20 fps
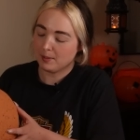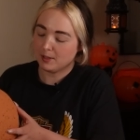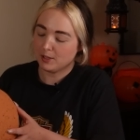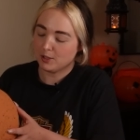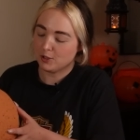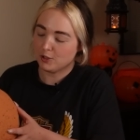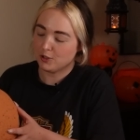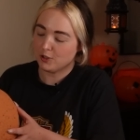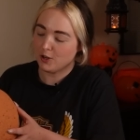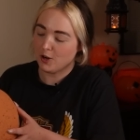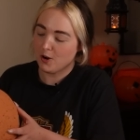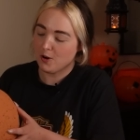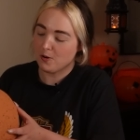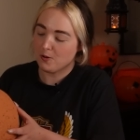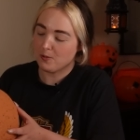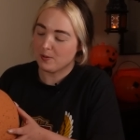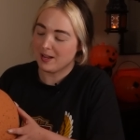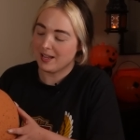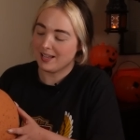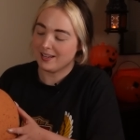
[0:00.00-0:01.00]
I'm gonna
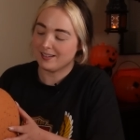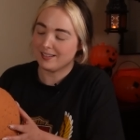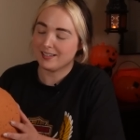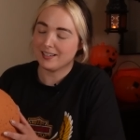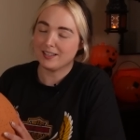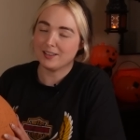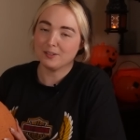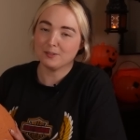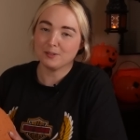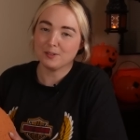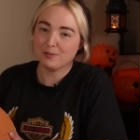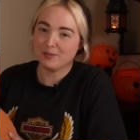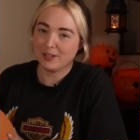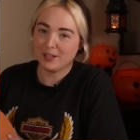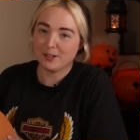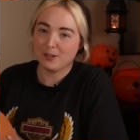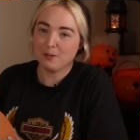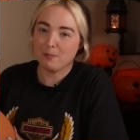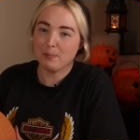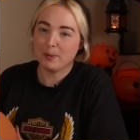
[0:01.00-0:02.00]
show it in the
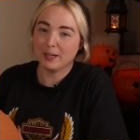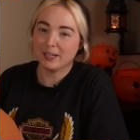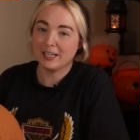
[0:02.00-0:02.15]
reveal.